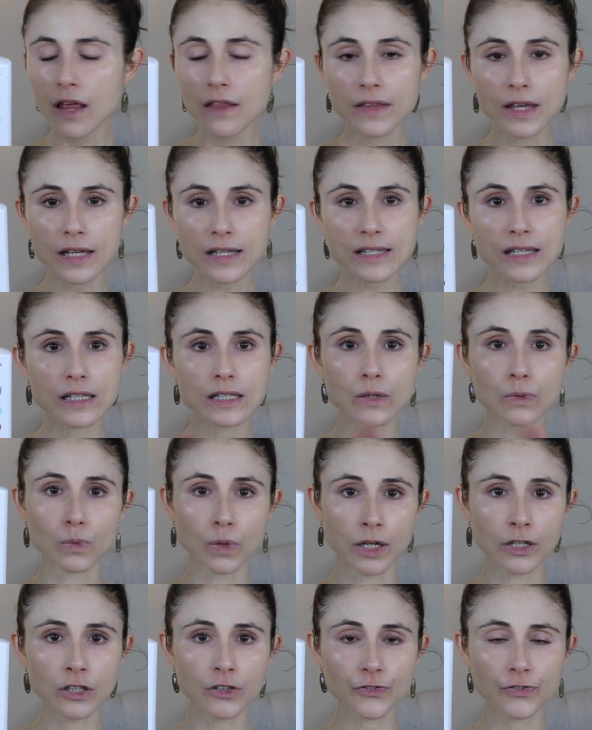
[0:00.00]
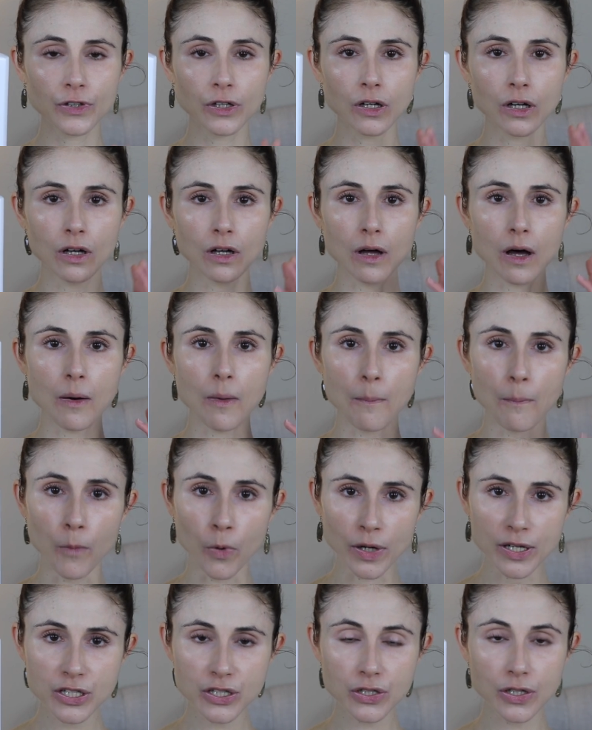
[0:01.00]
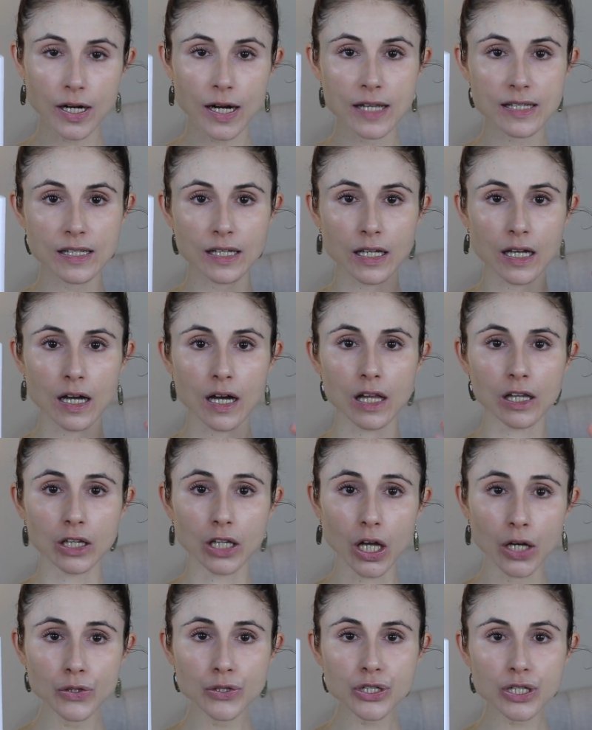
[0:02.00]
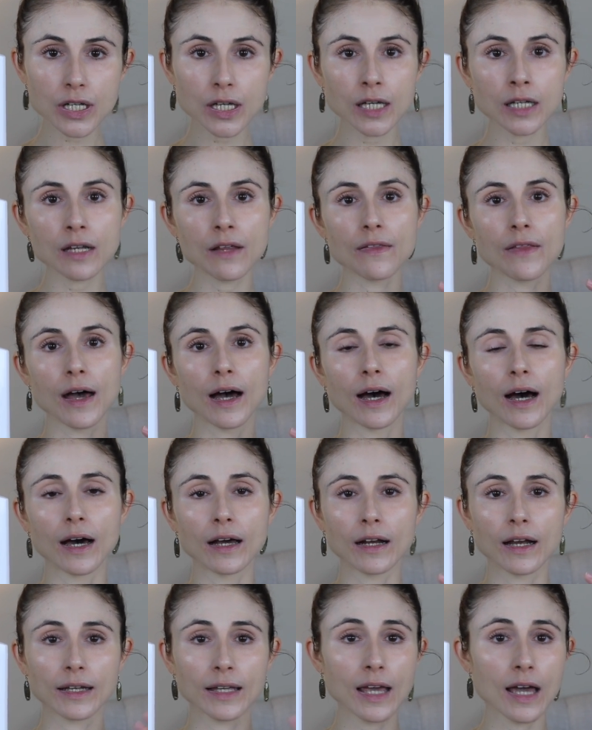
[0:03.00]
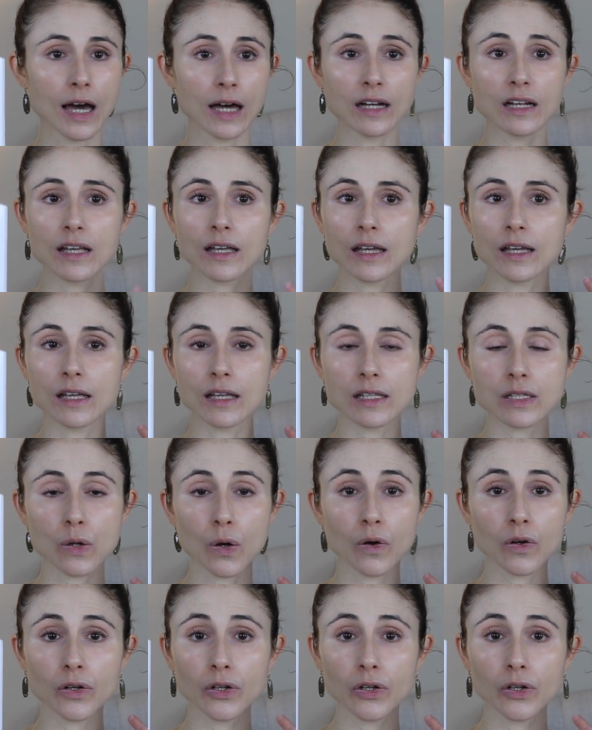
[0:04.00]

This is a wonderful moisturizing lotion that, again, is